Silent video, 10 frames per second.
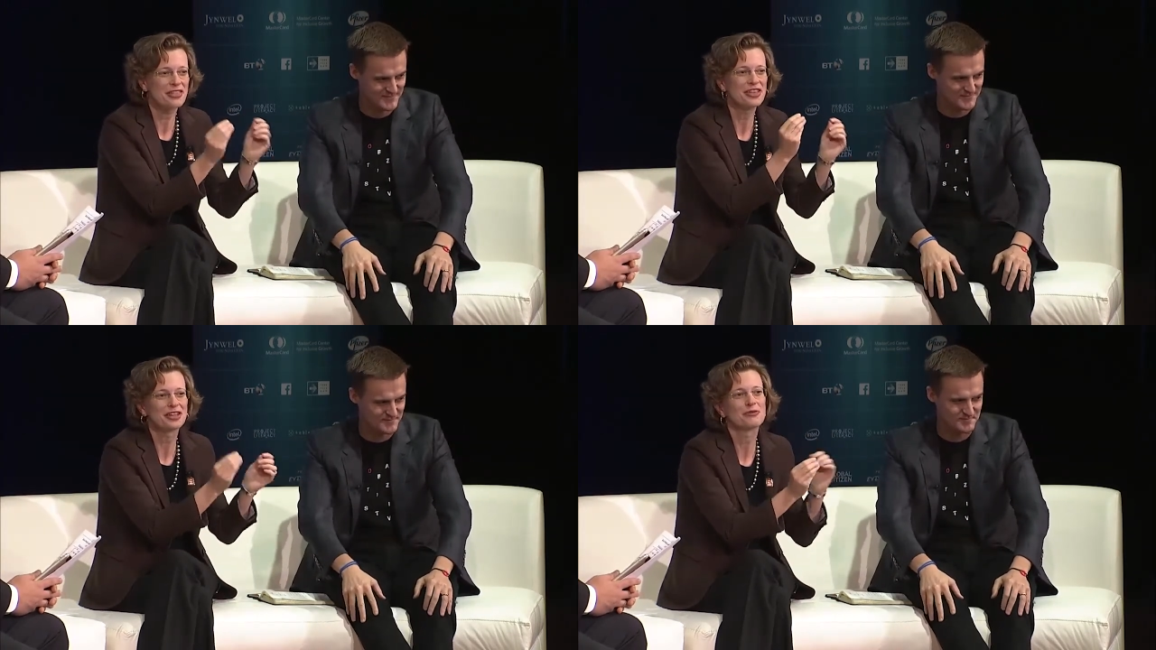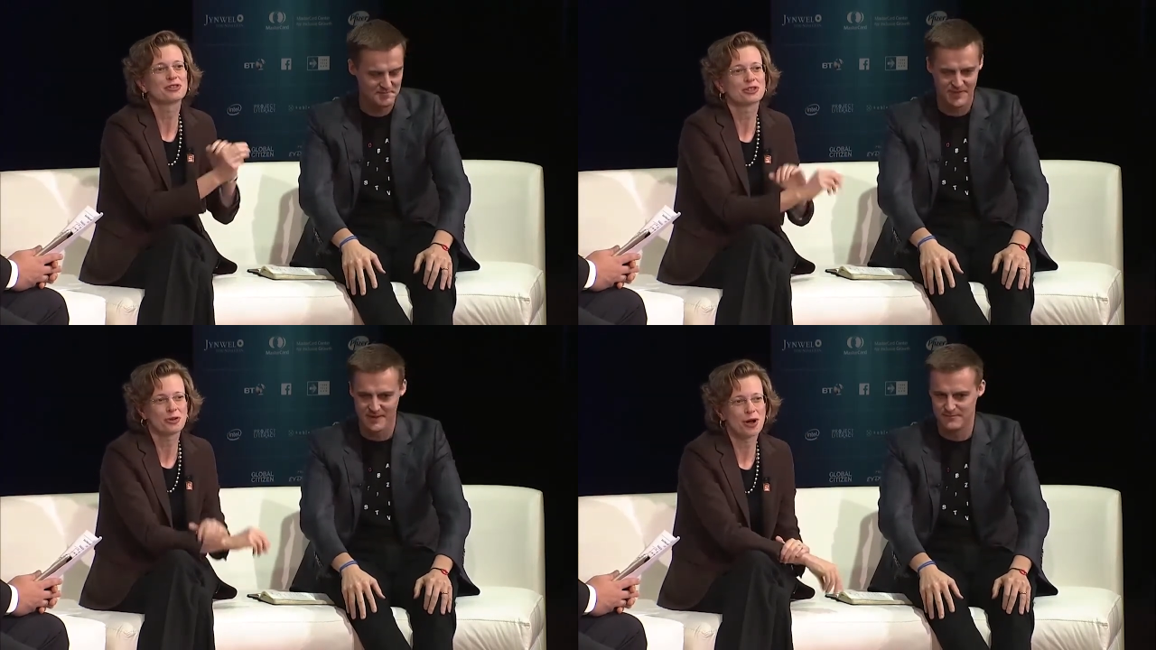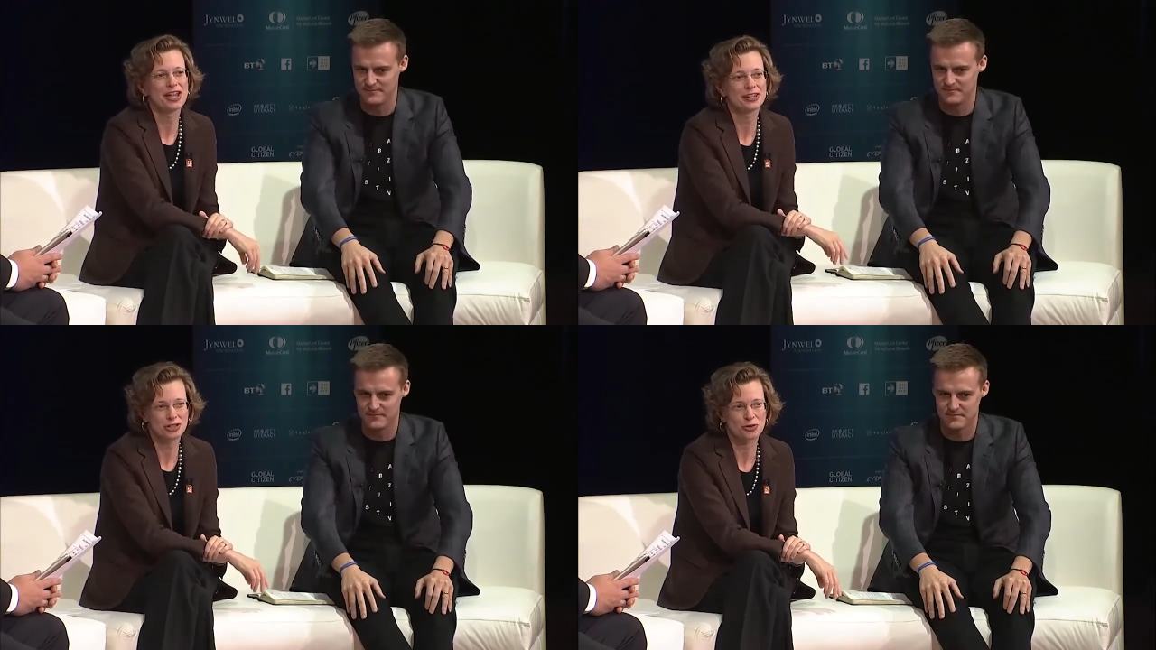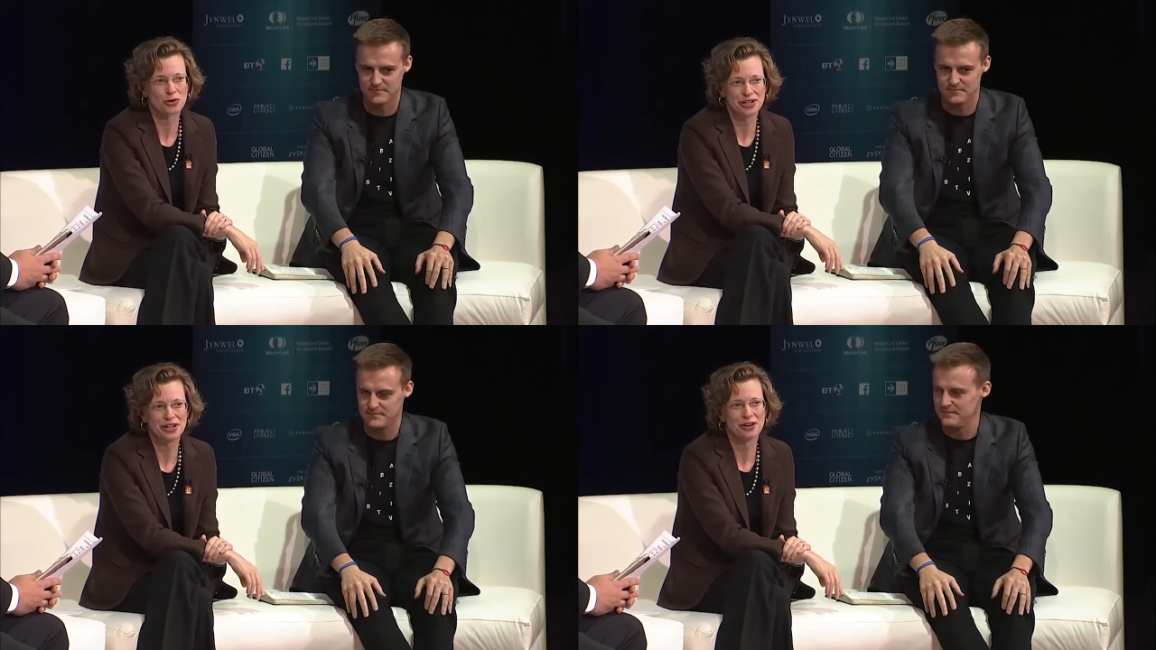Speaker 1: think it was quite
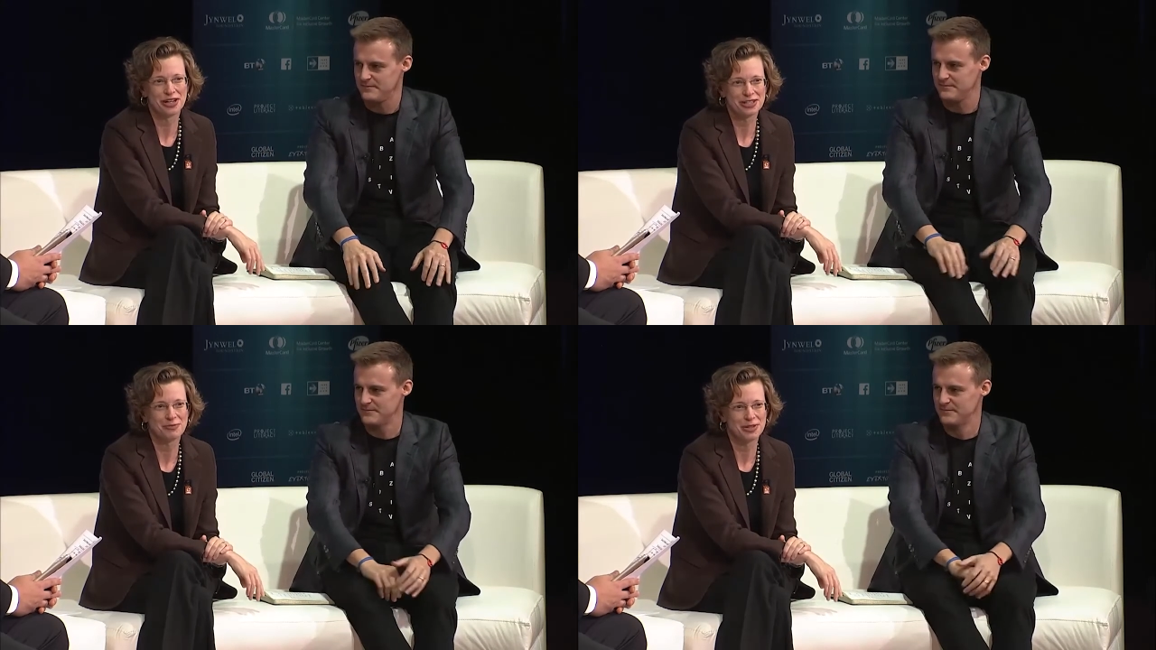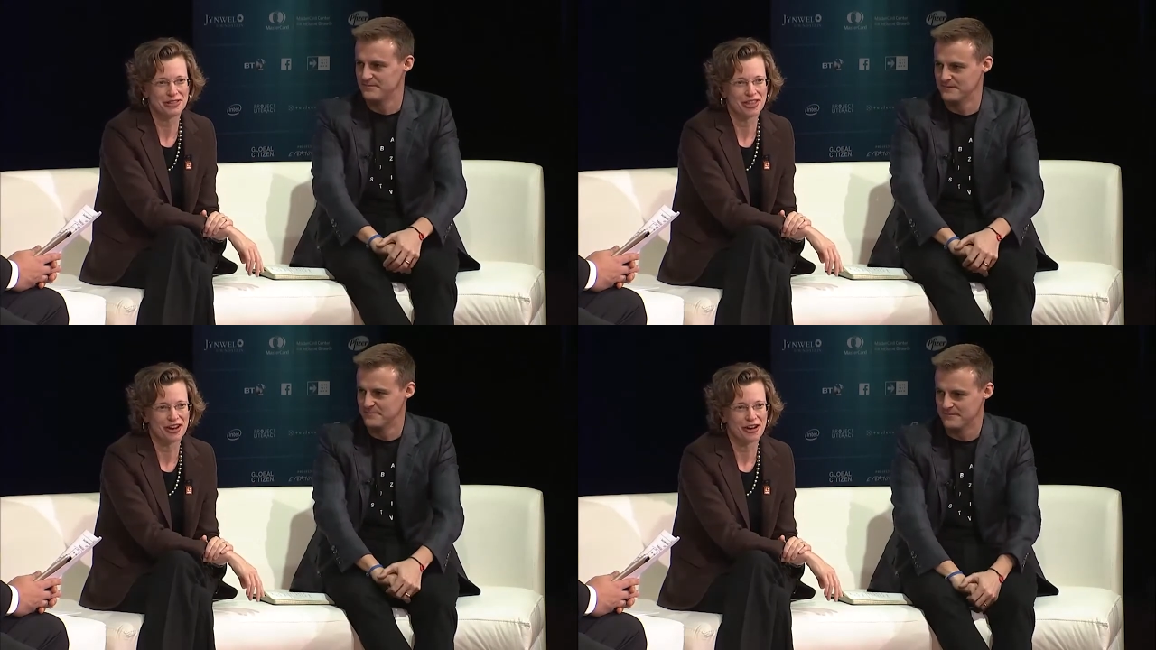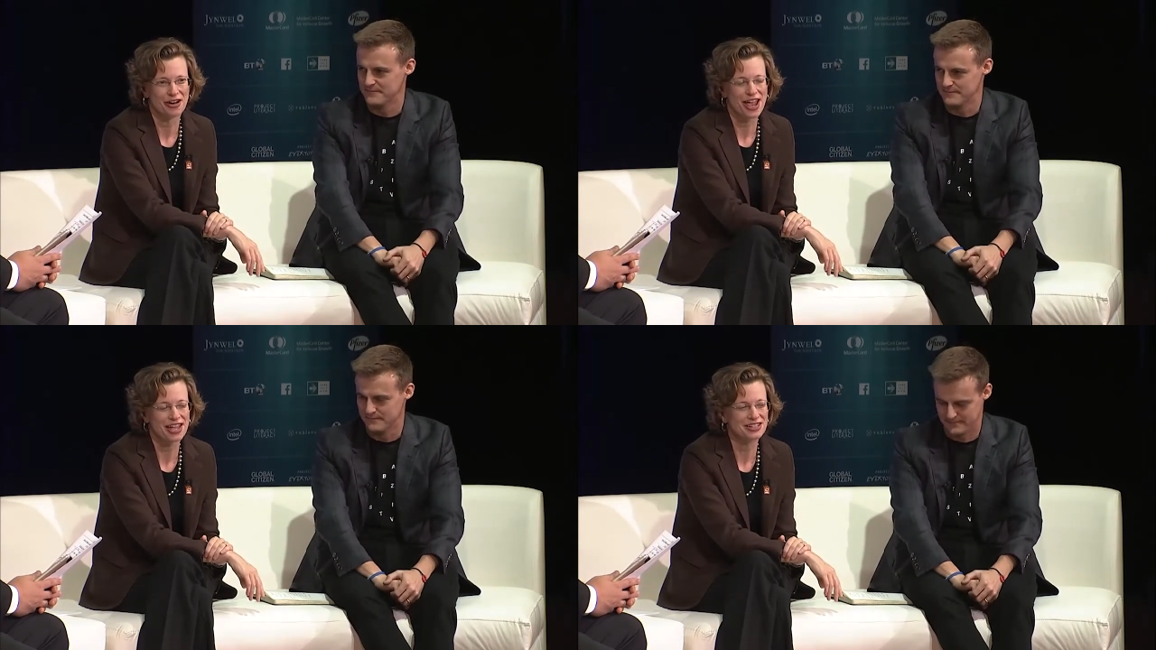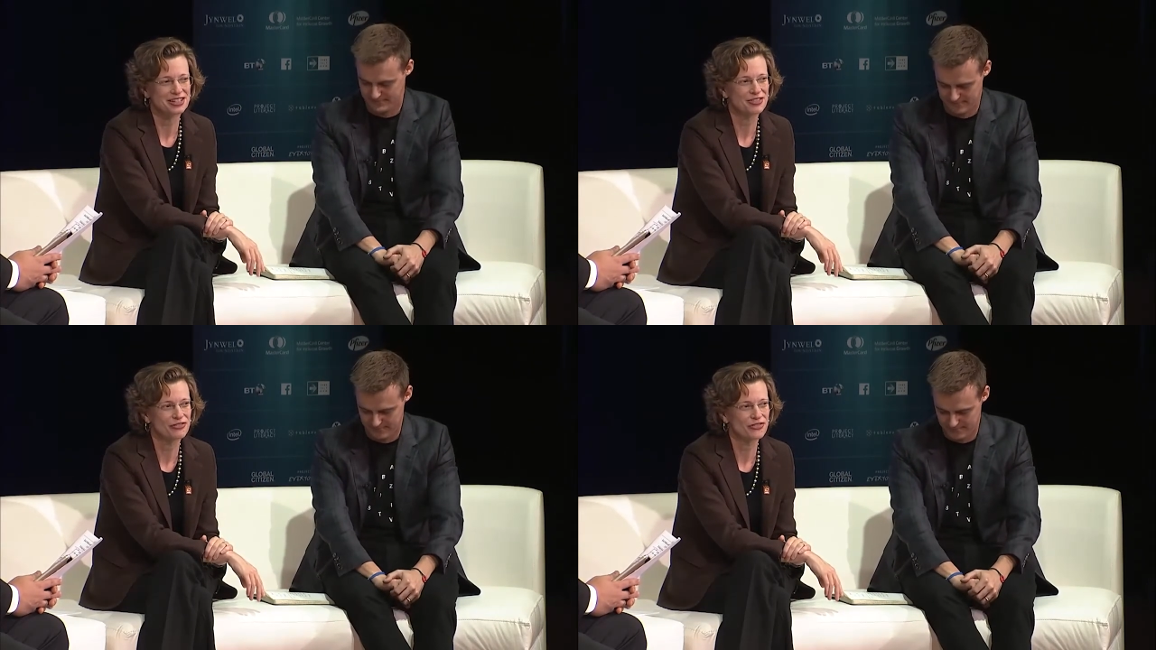extraordinary to be there and
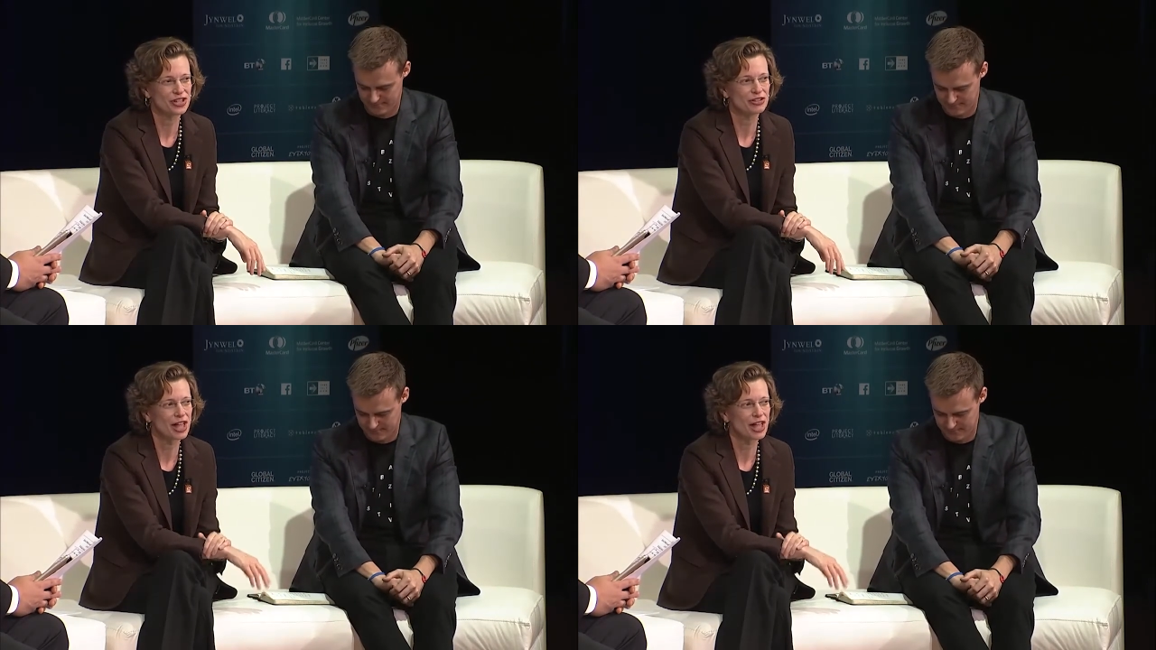to feel.